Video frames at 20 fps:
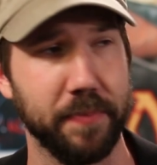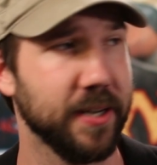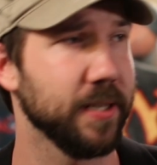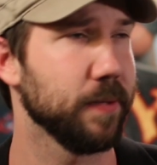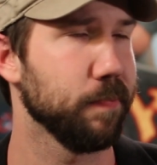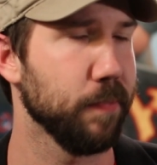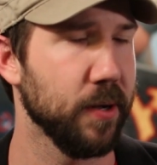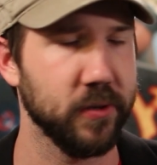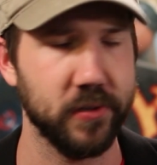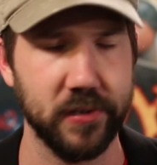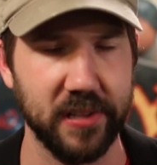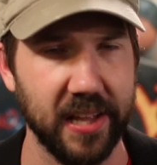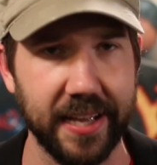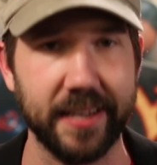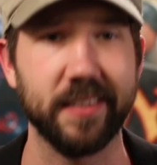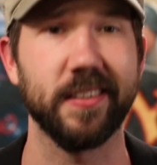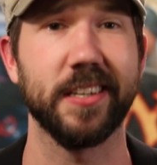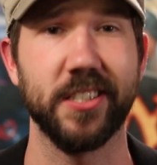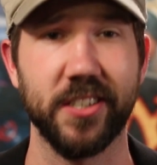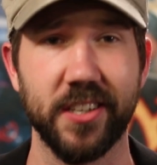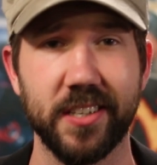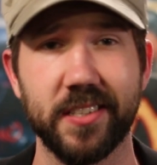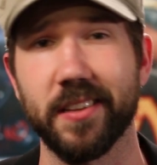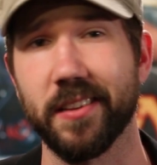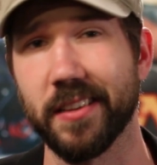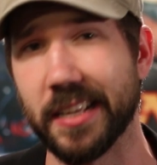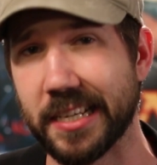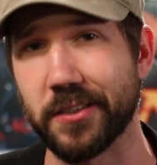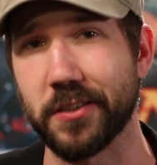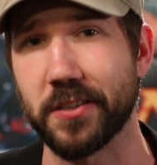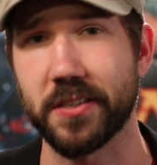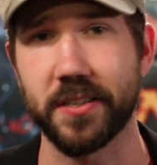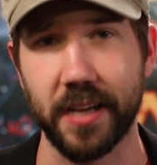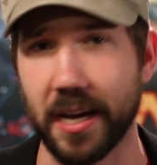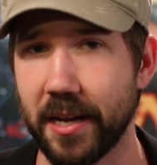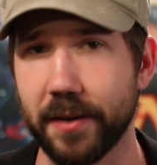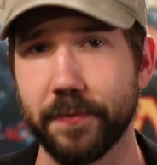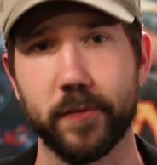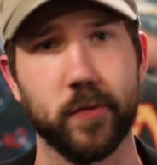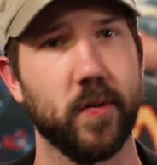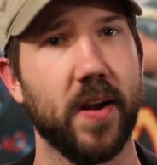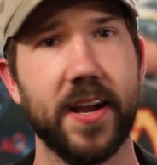but is most likely just the lesser son of